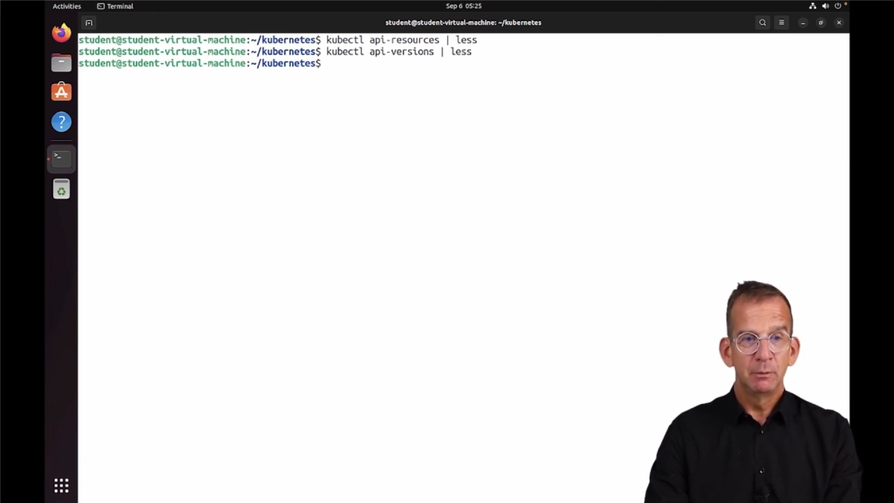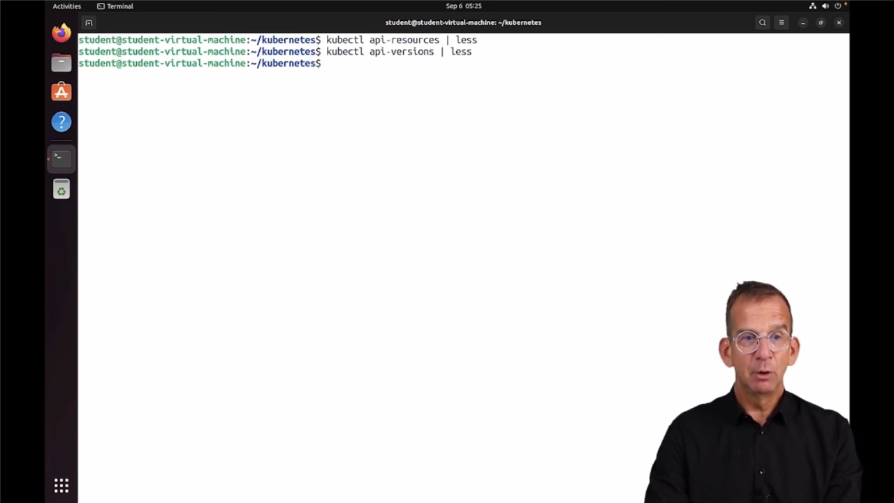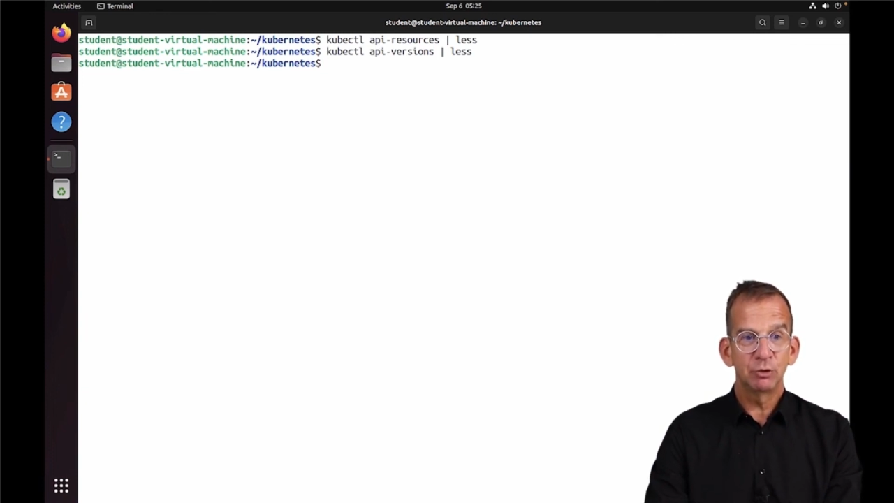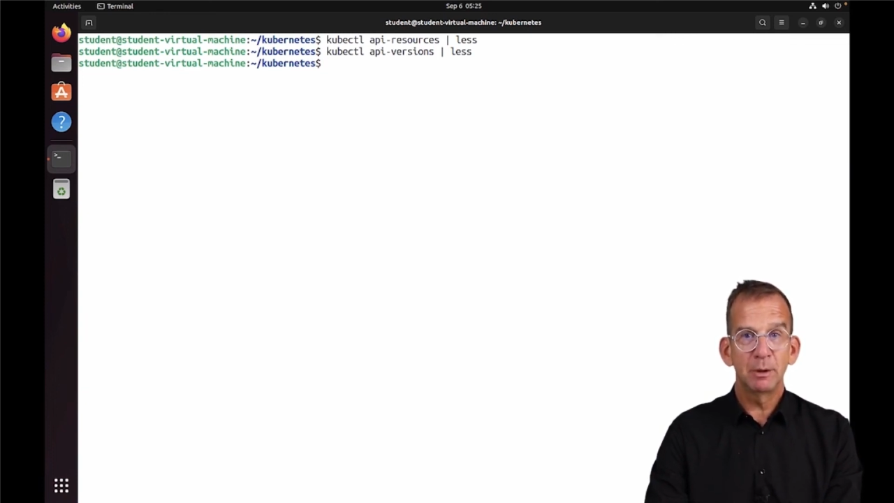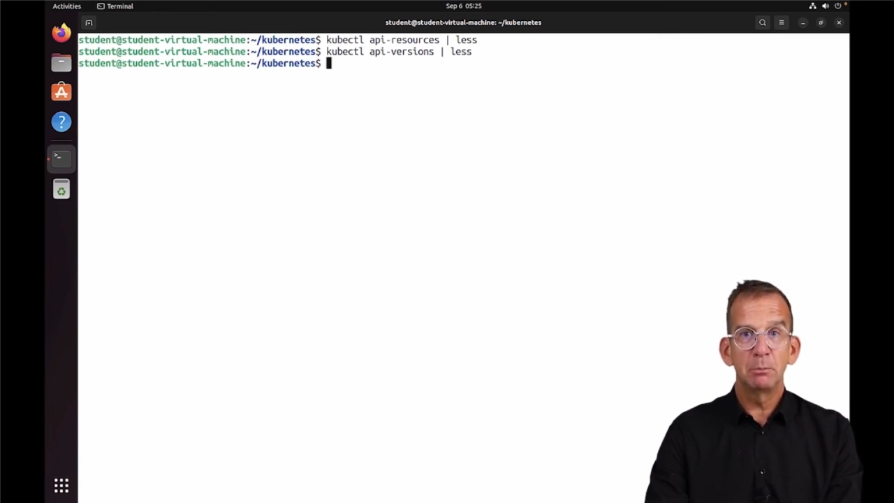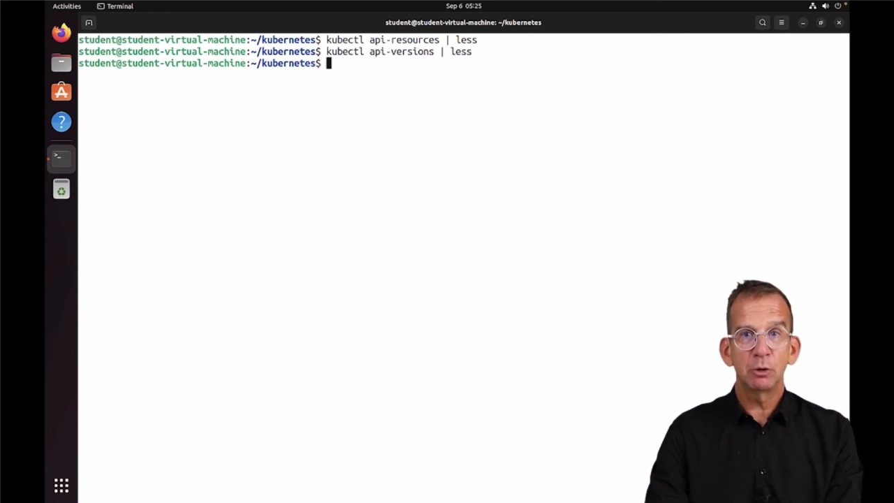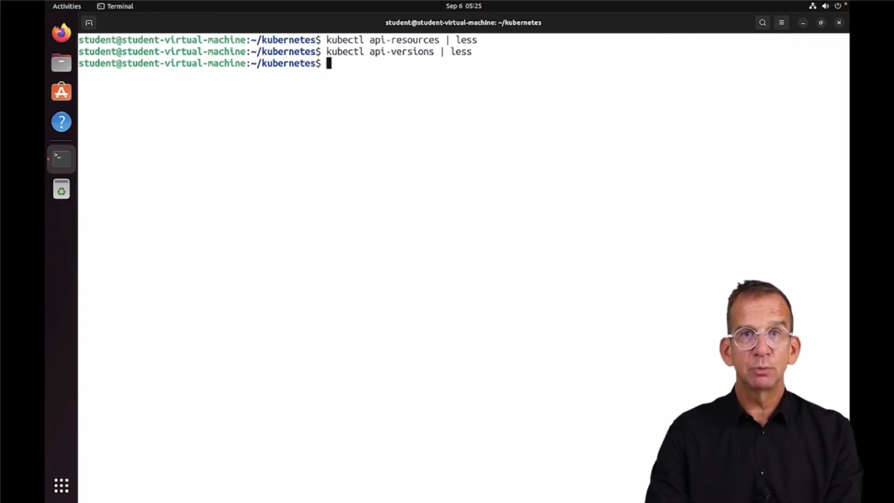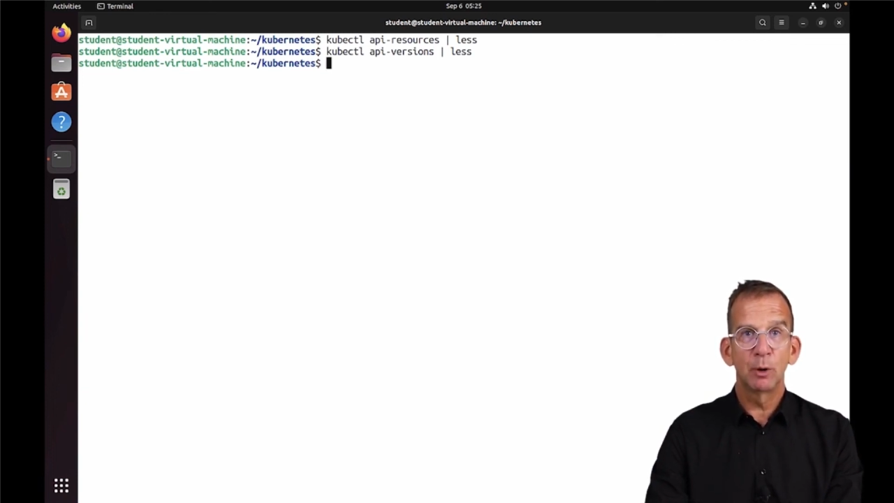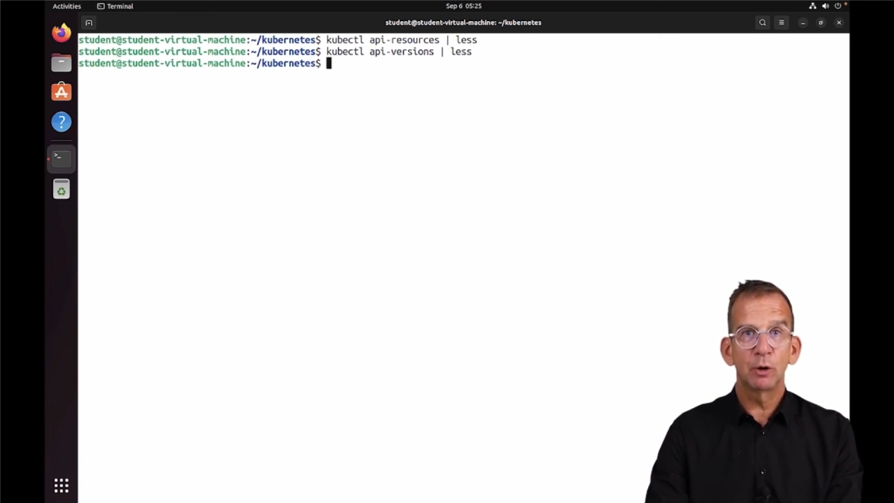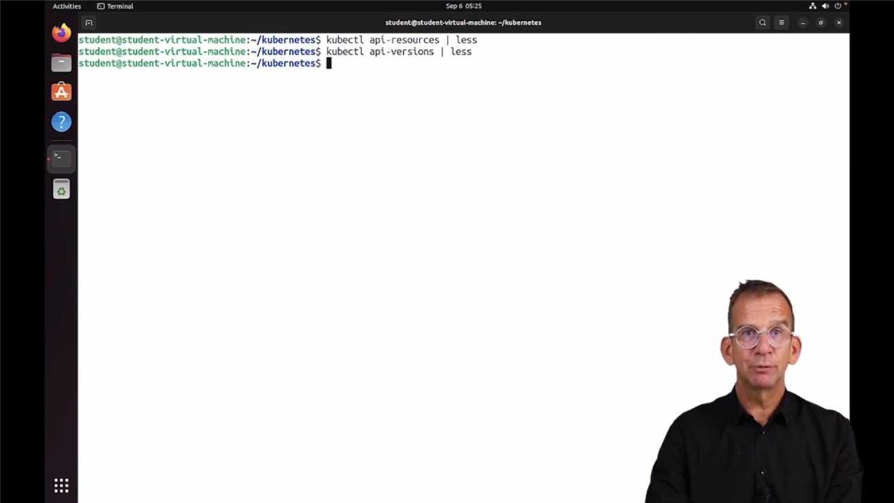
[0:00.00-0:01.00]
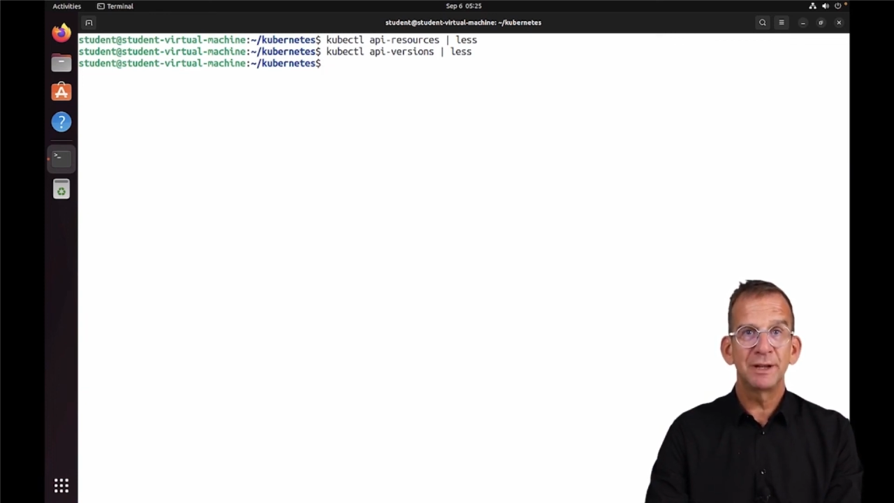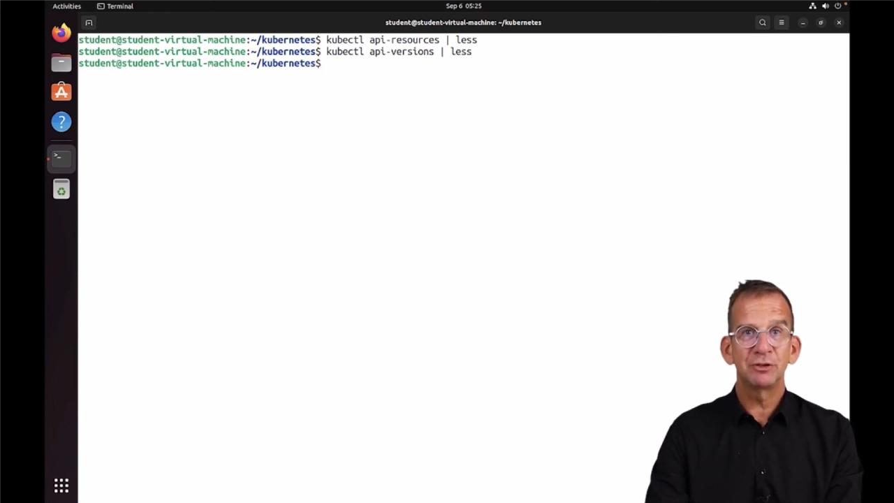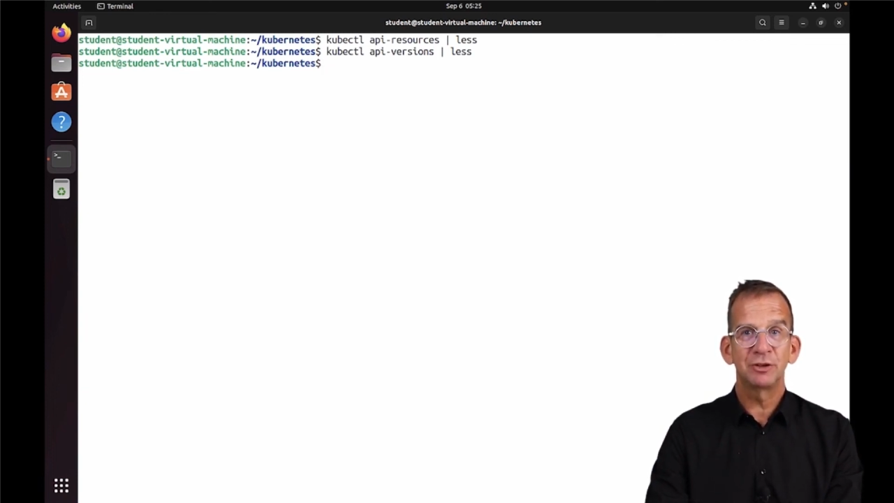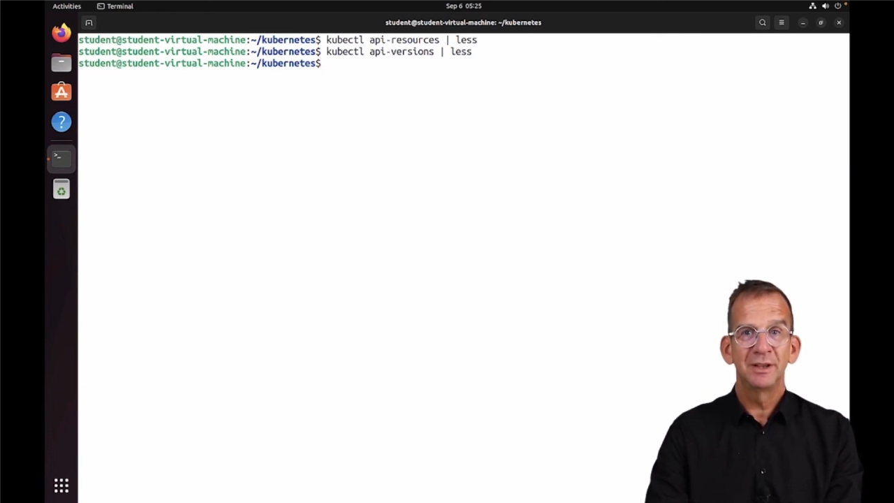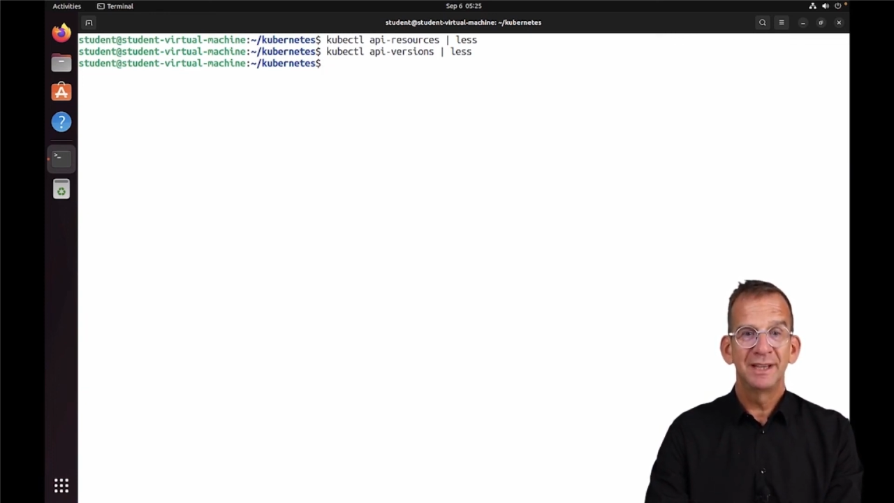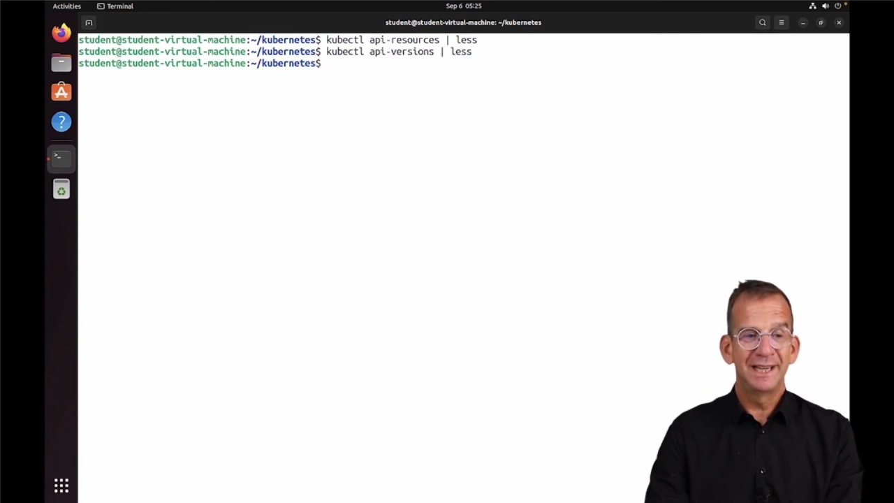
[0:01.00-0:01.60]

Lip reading: We'll see much more of this